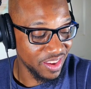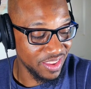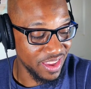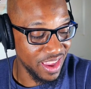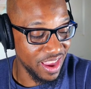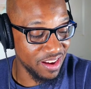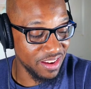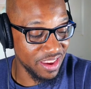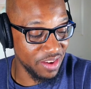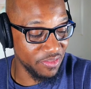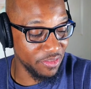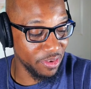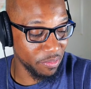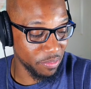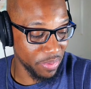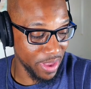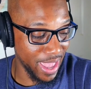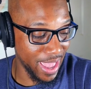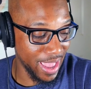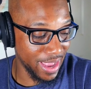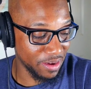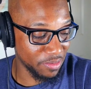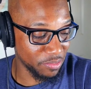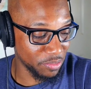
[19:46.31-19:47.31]
they'll give it
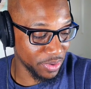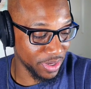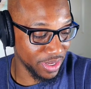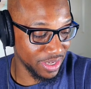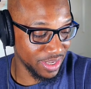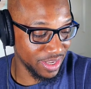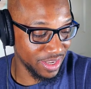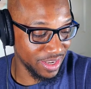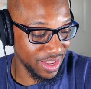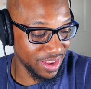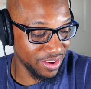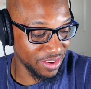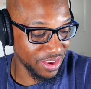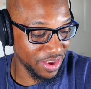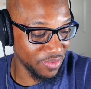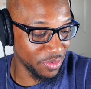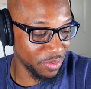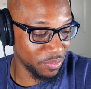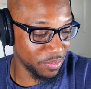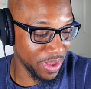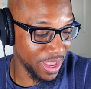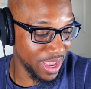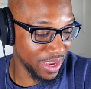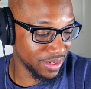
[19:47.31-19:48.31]
back, but they'll
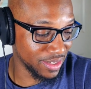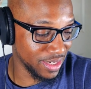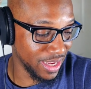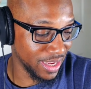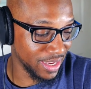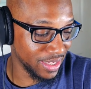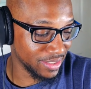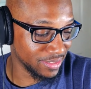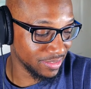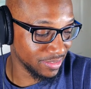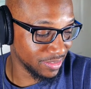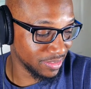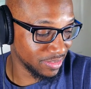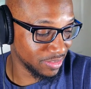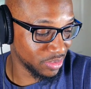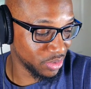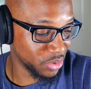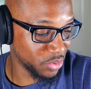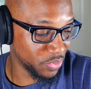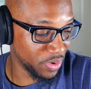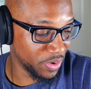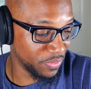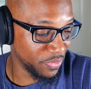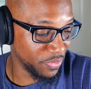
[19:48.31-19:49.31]
give it back like
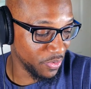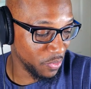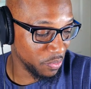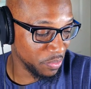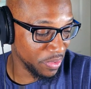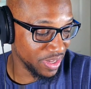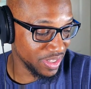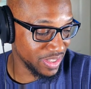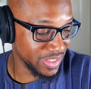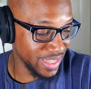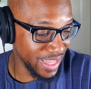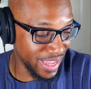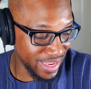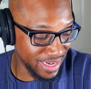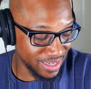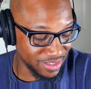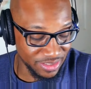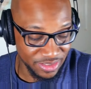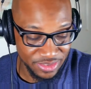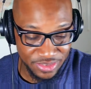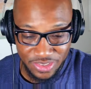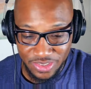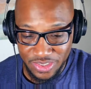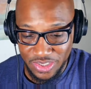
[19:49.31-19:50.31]
three, four months
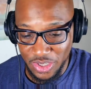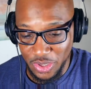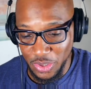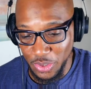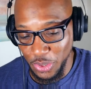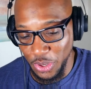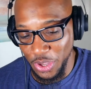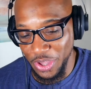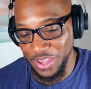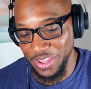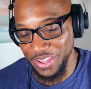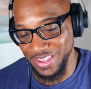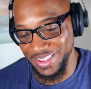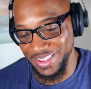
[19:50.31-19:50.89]
later. So